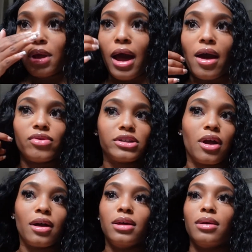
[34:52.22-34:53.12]
I have to
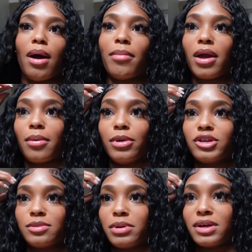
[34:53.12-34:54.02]
start cleaning my makeup
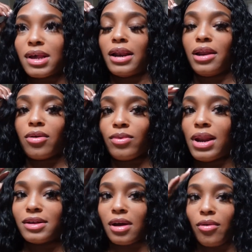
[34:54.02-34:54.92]
brushes because I didn't
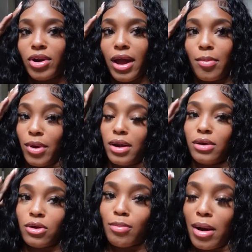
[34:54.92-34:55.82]
realize I already had
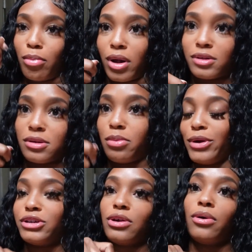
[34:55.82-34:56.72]
product on my bronzer
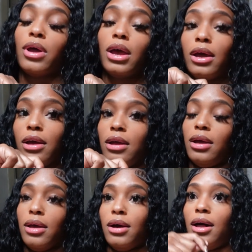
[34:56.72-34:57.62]
brush. So,
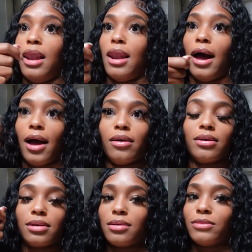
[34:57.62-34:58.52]
a lot
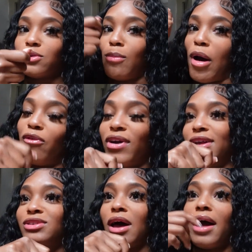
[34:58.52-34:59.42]
was on my
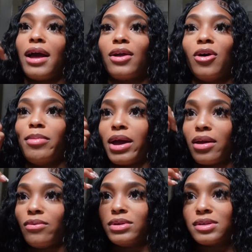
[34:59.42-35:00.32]
face. So, I had to go back
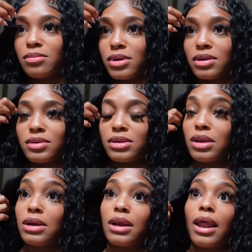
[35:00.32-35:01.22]
in with some
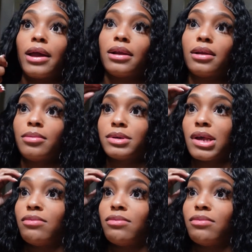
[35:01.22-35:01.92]
concealer to lighten it up because I